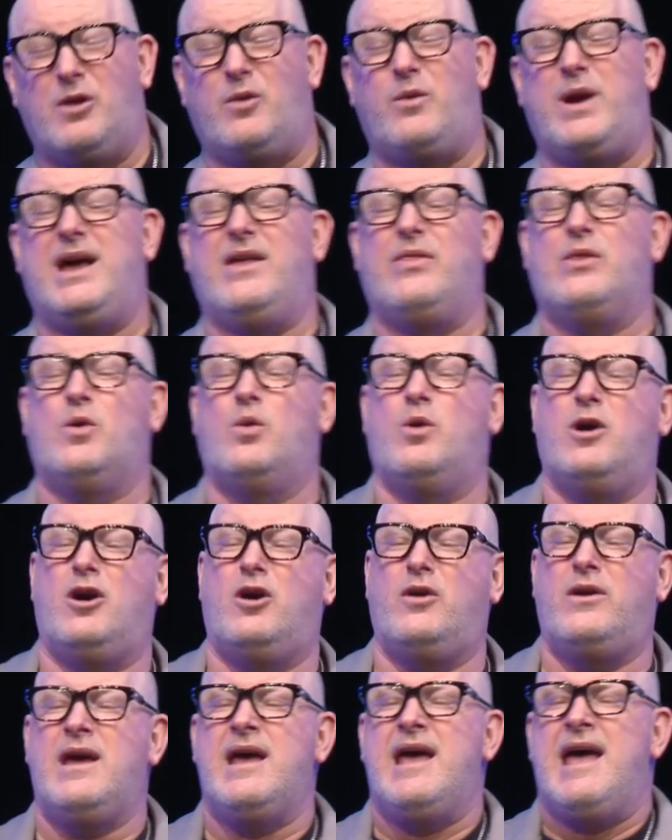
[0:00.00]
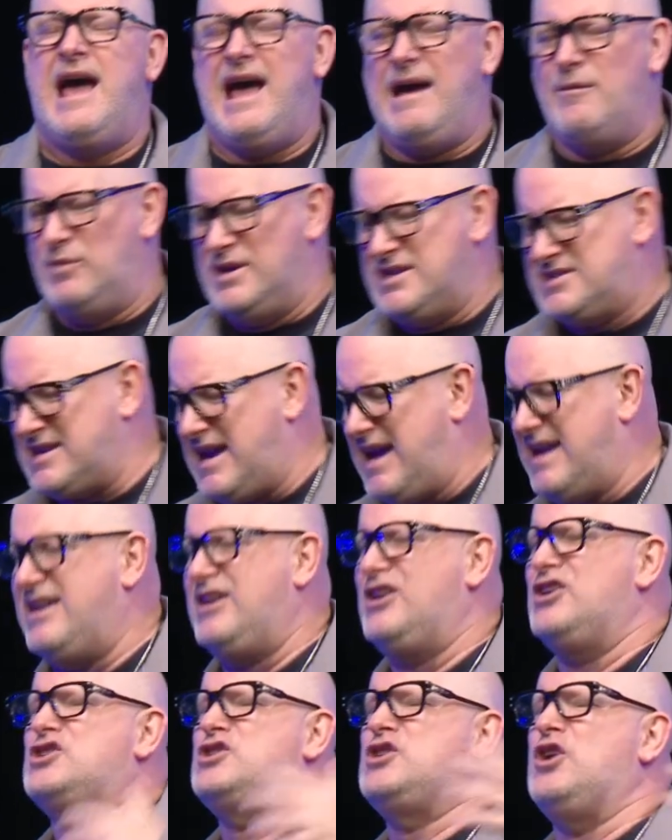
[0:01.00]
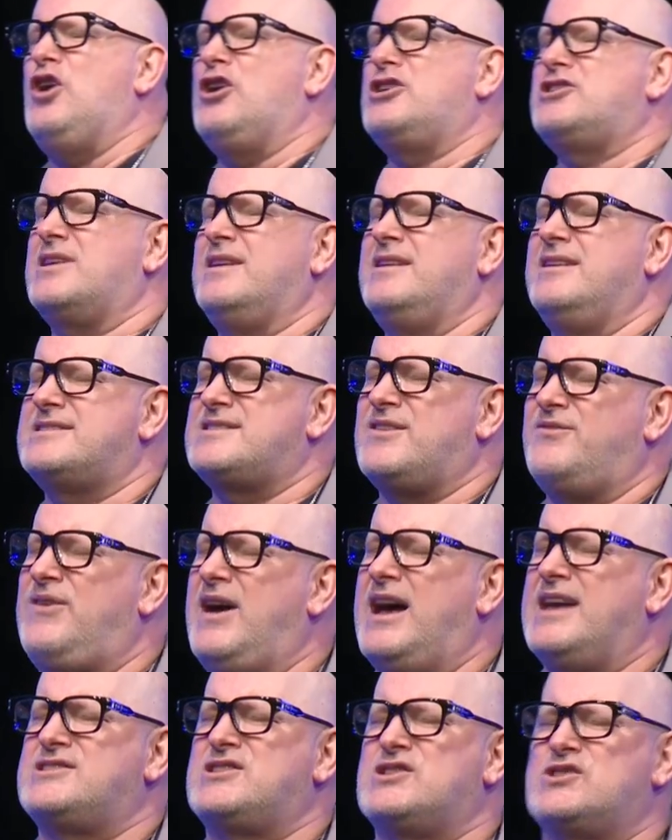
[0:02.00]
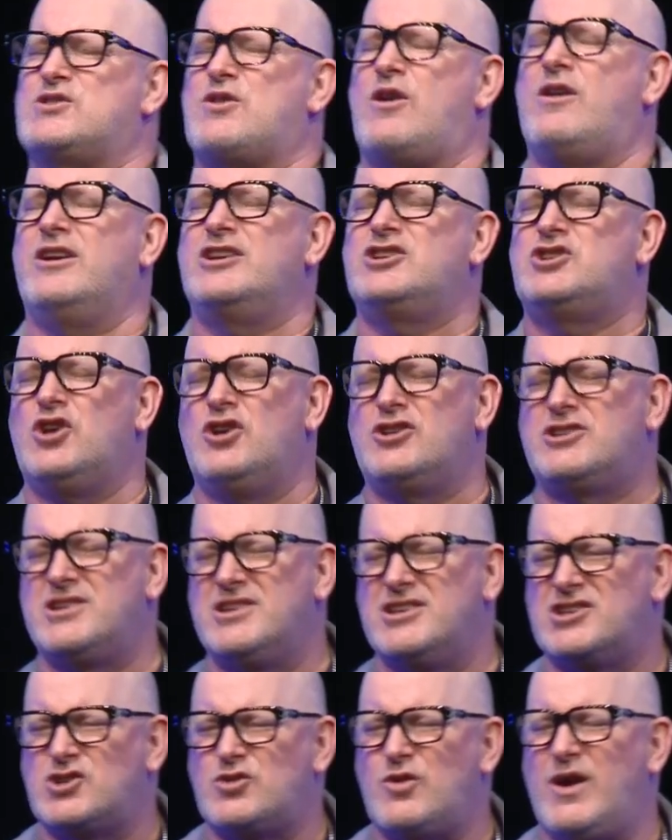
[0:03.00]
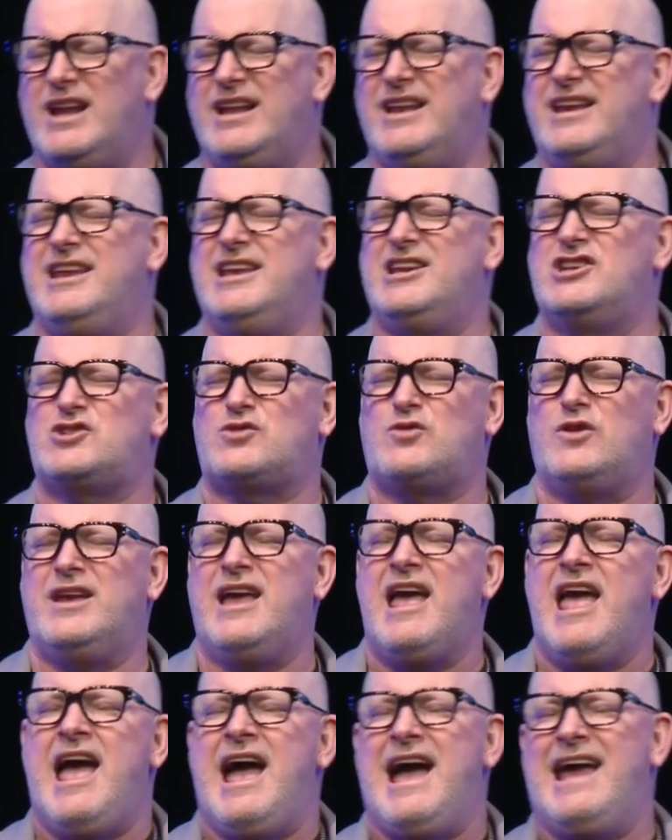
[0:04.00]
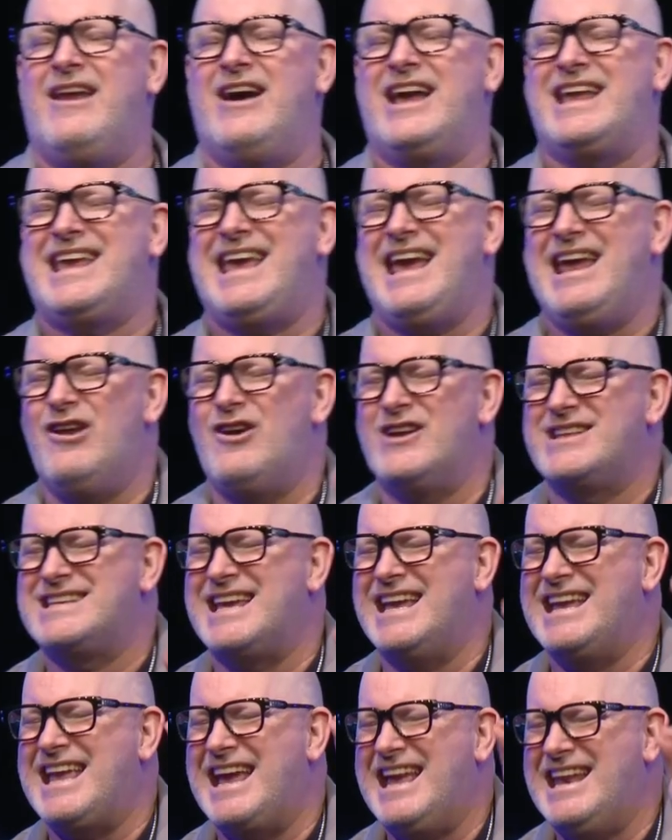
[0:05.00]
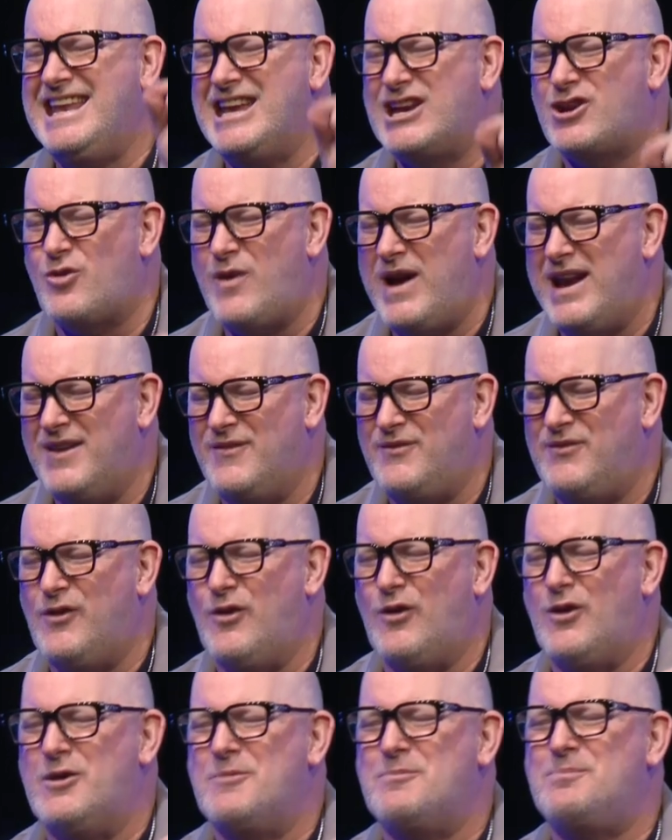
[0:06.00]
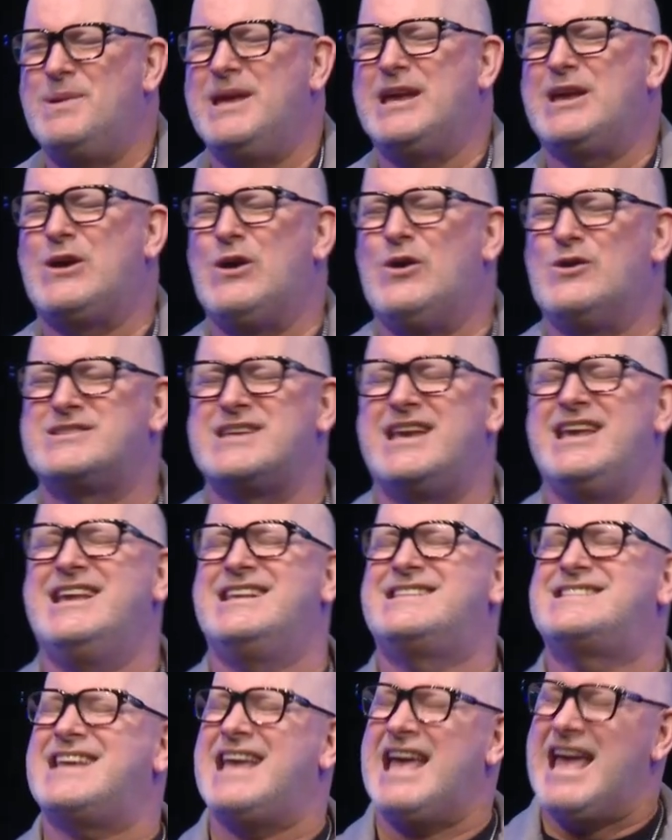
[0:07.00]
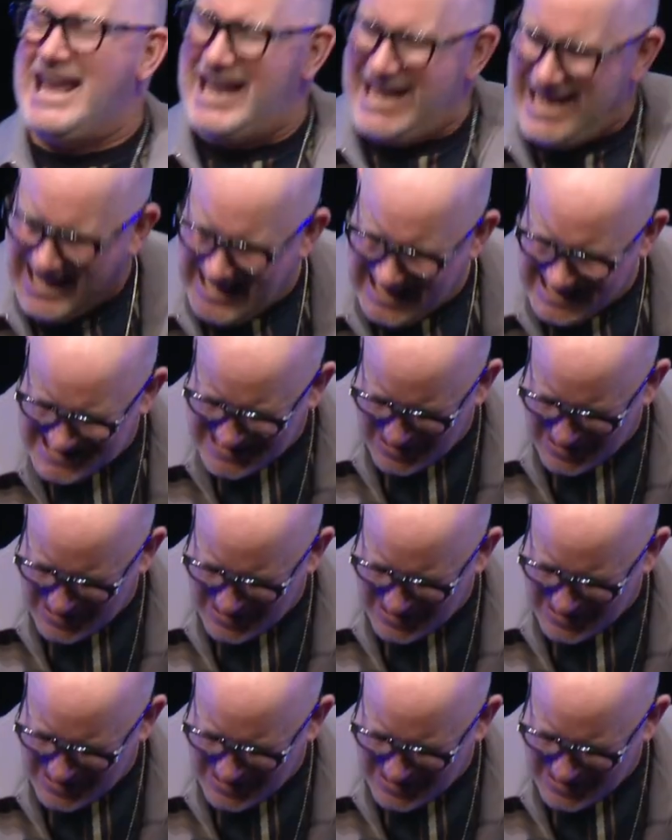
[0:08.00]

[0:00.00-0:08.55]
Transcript: around the world. And we started a church, and it's the fastest growing church in Australian history. And I cannot take any credit for it because it's His